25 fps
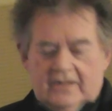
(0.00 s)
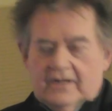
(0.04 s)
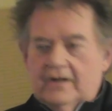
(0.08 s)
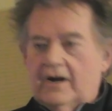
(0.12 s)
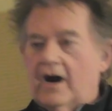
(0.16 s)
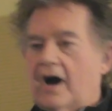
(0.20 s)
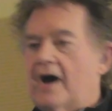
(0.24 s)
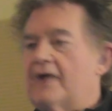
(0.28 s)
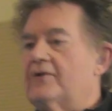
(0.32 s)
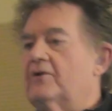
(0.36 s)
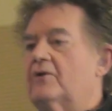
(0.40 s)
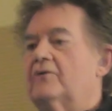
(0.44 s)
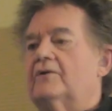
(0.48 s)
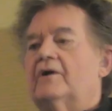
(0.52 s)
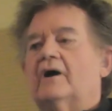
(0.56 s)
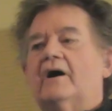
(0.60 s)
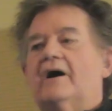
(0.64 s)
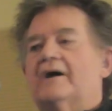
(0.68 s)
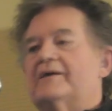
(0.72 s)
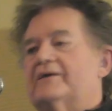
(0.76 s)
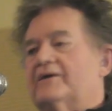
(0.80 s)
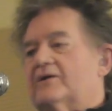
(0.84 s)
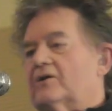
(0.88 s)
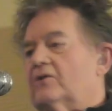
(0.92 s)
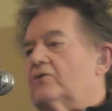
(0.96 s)
I don't.
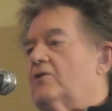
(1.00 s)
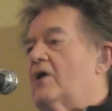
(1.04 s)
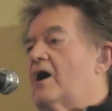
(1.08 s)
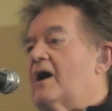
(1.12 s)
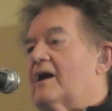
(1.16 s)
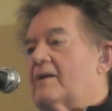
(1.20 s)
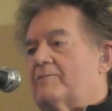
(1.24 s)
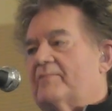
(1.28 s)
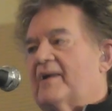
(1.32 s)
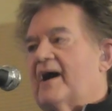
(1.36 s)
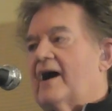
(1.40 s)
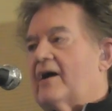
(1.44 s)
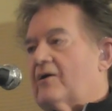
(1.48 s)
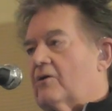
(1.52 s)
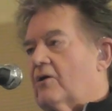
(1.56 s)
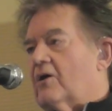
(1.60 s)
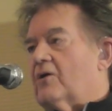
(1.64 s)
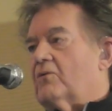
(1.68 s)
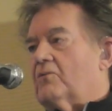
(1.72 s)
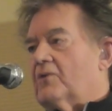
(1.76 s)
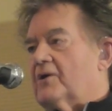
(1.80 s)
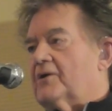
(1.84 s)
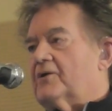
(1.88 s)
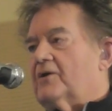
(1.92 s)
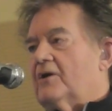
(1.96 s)
I get a lot of bad
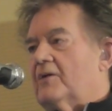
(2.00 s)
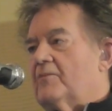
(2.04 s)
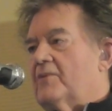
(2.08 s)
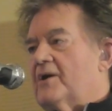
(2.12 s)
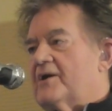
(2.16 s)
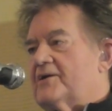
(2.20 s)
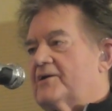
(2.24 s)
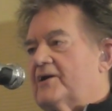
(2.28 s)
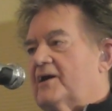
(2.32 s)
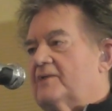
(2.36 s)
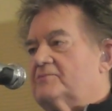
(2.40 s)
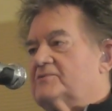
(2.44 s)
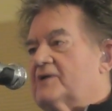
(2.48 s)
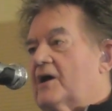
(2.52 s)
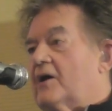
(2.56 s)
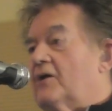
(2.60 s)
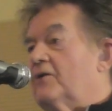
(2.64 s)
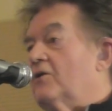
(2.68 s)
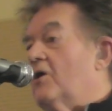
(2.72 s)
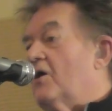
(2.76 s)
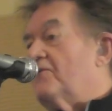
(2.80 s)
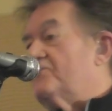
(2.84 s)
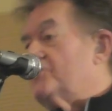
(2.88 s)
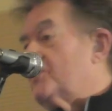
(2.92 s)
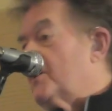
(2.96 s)
artwork on my games. I don't know if you